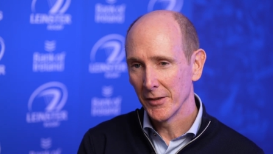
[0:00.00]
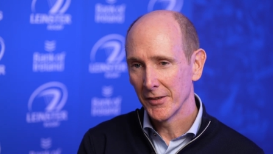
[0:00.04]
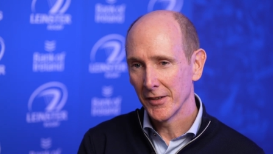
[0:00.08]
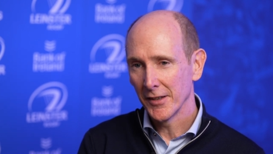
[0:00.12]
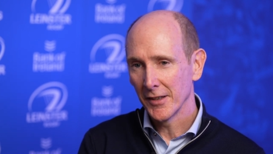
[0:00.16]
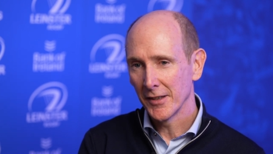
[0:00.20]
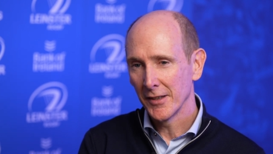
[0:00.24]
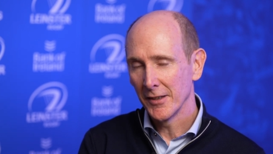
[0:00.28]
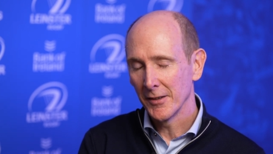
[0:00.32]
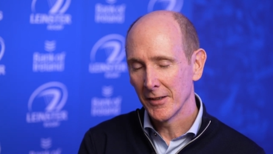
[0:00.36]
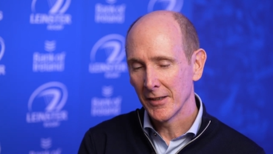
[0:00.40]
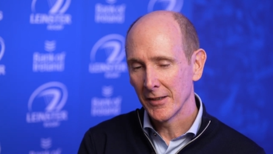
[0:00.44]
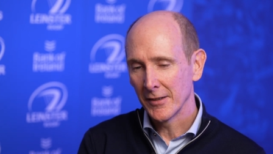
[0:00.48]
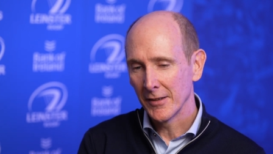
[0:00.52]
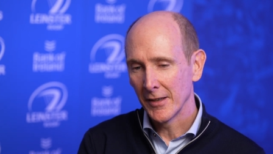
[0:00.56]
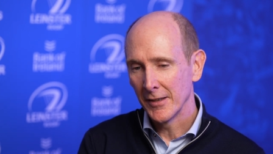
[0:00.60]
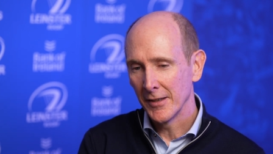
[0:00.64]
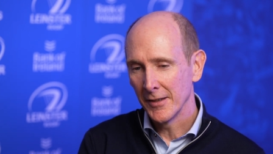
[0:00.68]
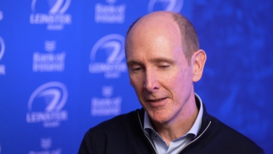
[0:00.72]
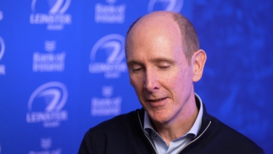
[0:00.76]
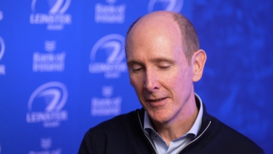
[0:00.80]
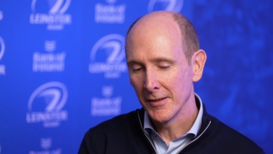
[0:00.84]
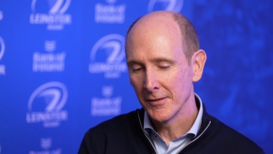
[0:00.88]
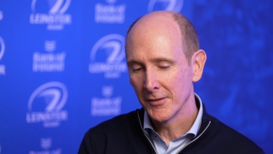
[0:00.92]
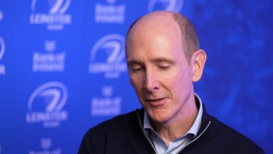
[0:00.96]
I think he,
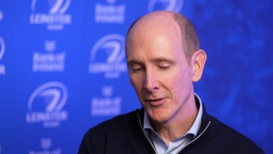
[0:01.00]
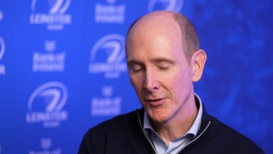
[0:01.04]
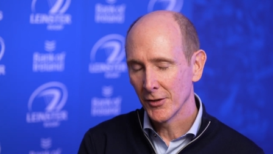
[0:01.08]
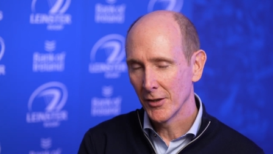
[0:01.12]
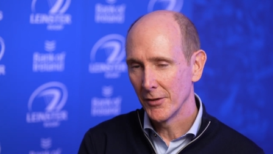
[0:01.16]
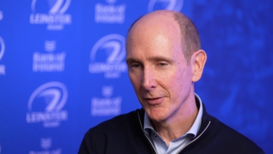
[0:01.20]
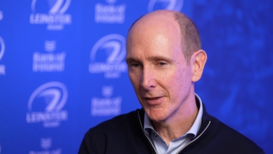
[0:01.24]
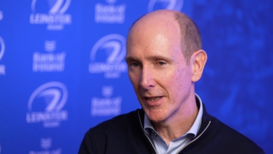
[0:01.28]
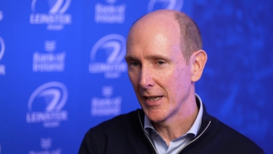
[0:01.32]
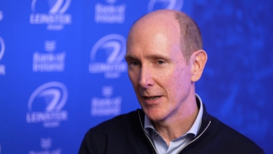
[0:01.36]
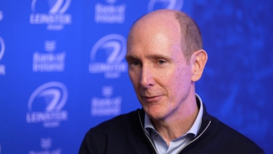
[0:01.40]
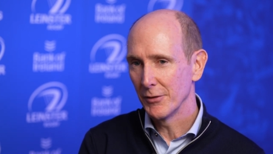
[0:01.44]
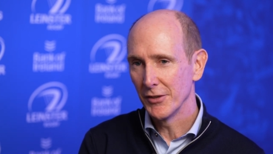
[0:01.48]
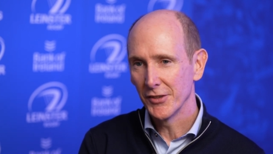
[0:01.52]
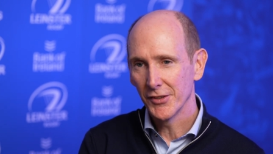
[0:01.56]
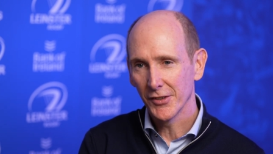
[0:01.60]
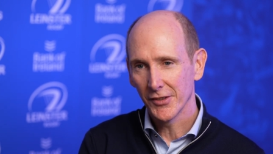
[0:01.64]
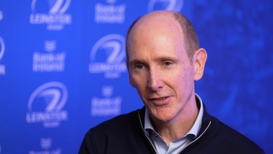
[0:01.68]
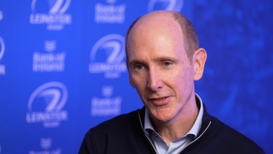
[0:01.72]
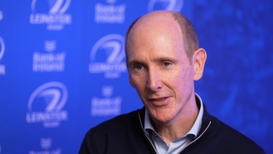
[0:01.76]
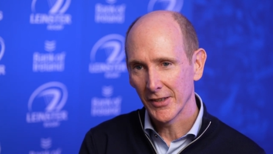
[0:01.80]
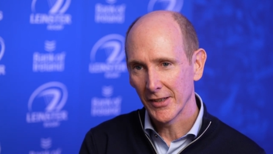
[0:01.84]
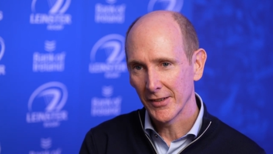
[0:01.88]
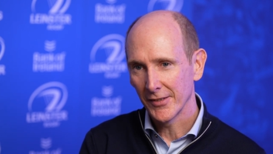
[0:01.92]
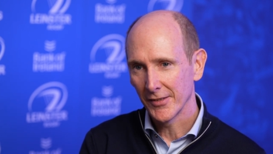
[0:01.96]
he deserves every
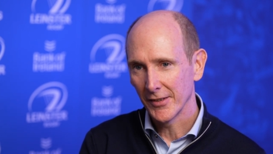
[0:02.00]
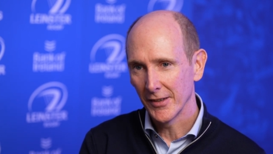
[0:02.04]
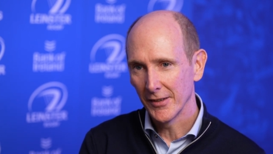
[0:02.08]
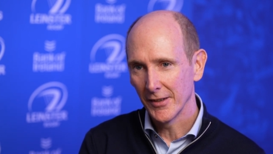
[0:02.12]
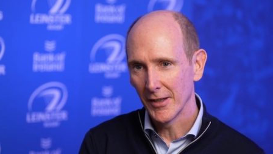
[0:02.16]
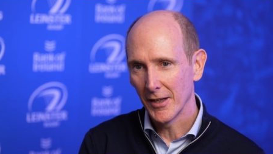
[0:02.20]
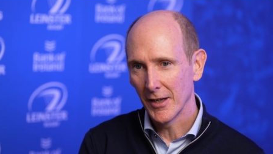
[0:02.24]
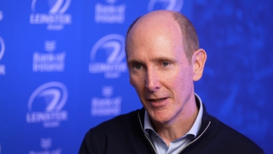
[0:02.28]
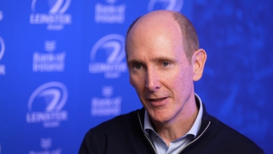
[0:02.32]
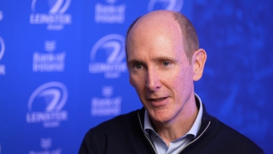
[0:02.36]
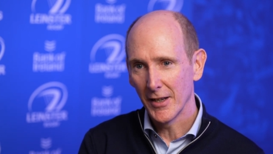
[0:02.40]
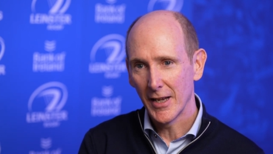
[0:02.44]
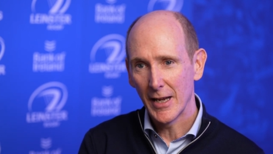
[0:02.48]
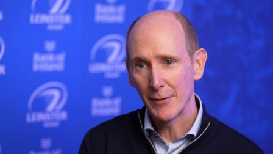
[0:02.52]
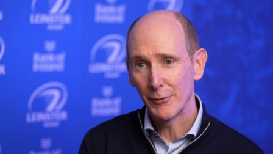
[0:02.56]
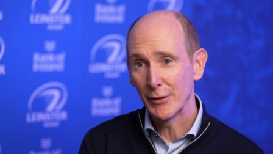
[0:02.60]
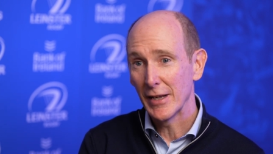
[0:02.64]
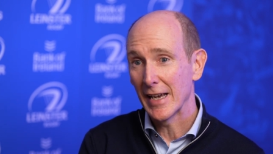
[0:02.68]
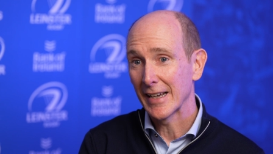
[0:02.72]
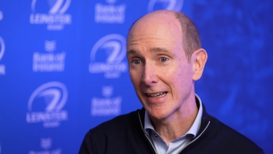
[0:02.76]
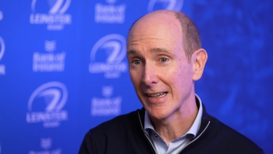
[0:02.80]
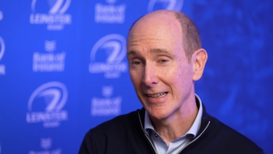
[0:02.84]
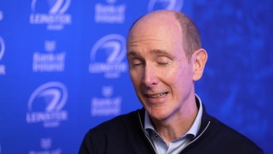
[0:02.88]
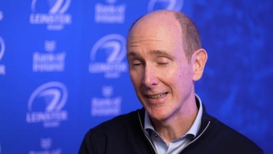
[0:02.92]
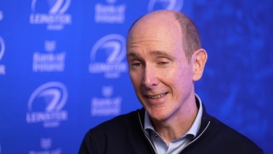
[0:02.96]
success and, and every
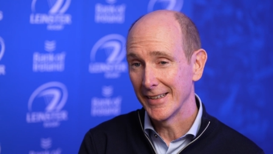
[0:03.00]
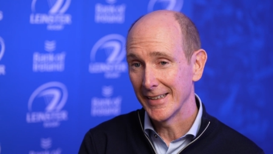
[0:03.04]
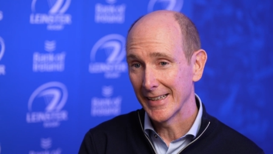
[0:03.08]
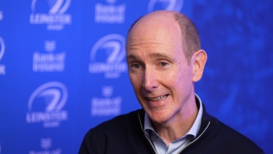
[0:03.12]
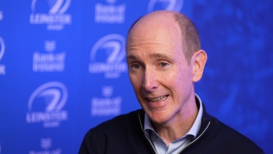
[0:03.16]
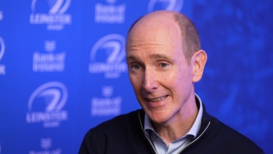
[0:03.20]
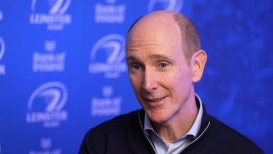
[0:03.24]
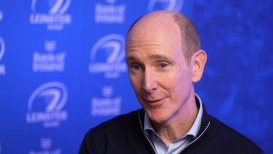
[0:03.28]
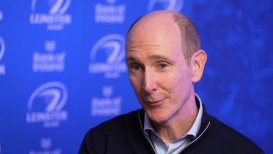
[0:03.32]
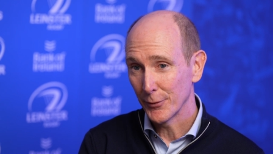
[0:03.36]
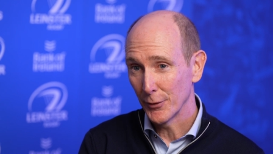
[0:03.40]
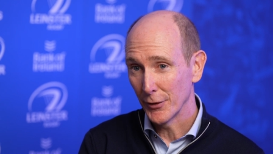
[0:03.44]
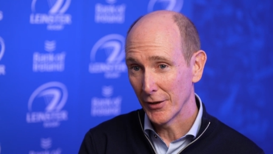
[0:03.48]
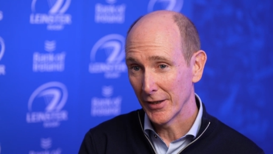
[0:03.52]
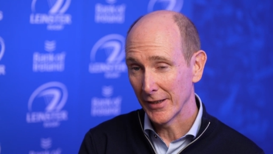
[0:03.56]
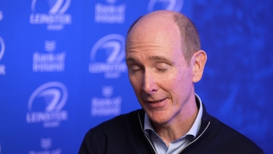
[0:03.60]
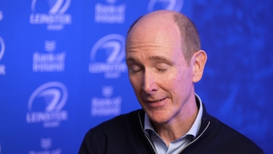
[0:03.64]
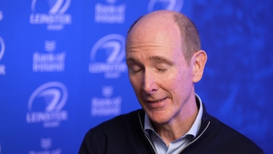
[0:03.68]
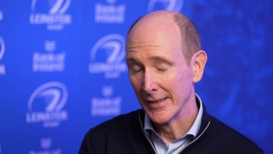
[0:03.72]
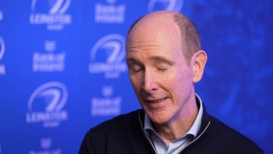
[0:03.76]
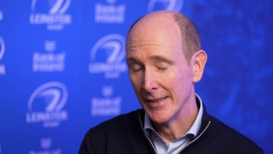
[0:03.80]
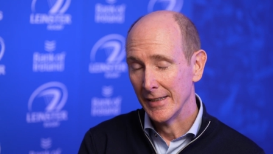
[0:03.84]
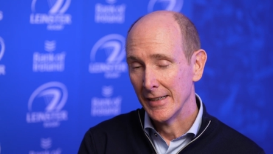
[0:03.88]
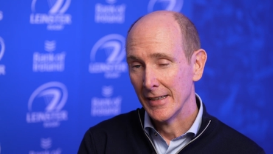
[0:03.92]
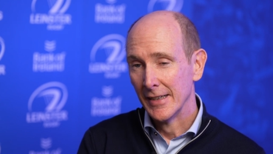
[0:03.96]
accolade he gets for
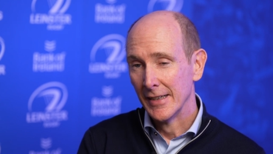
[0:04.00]
that.